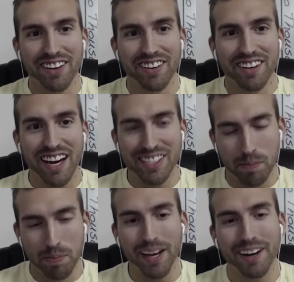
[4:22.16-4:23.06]
as a
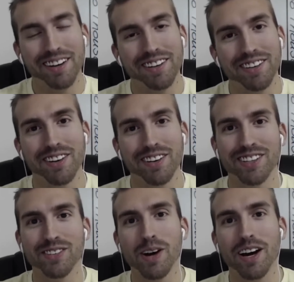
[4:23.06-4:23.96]
player, it as
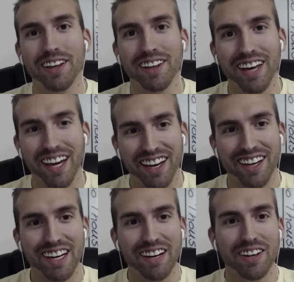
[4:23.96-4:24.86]
well.
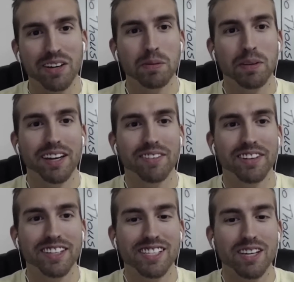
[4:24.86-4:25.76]
When you're playing with a
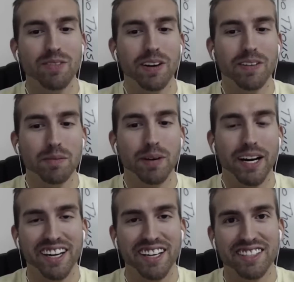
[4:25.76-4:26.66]
team, you have to
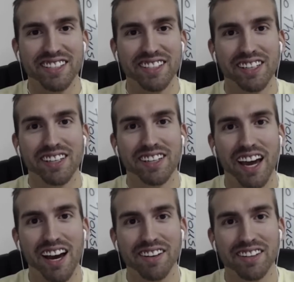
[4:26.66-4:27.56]
buy into
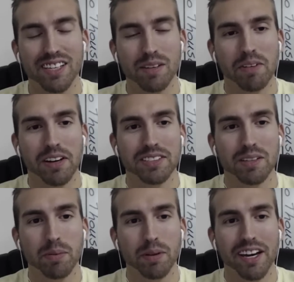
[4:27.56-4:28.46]
how the team wants to
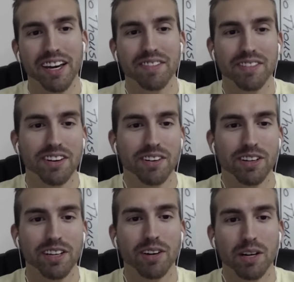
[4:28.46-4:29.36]
play. If you don't
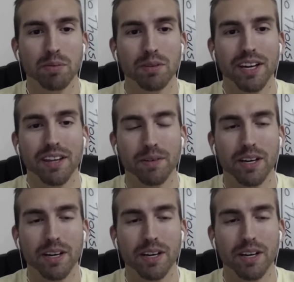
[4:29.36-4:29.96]
really want to play the way